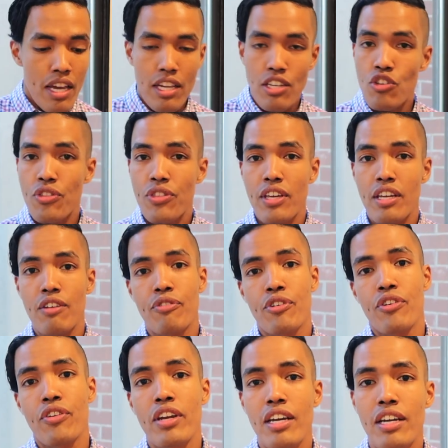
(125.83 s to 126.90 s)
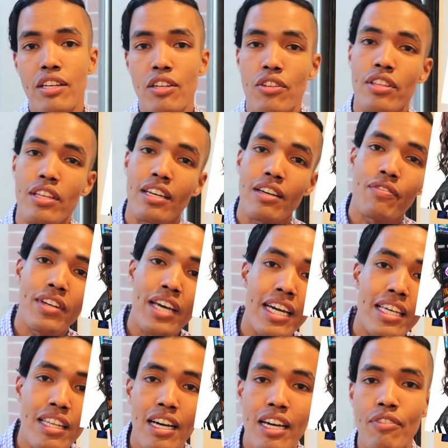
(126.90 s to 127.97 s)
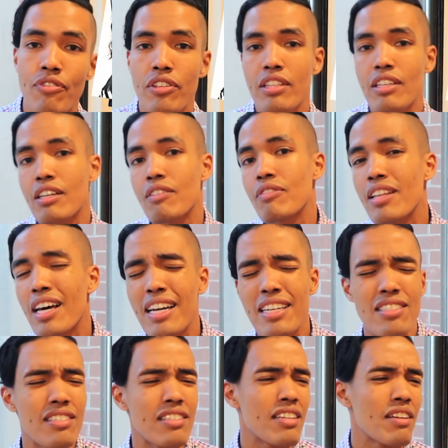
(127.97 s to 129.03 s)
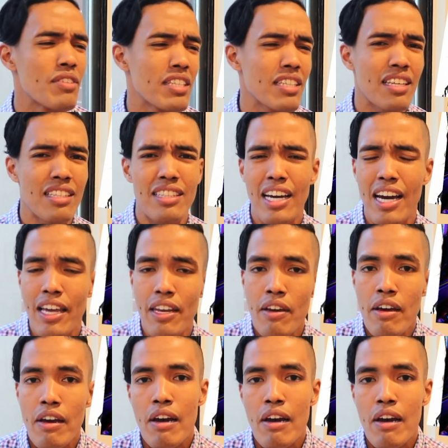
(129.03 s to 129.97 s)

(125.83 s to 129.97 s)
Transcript: And you think of Korea and you think of nightlife, you think of lights and everything like that.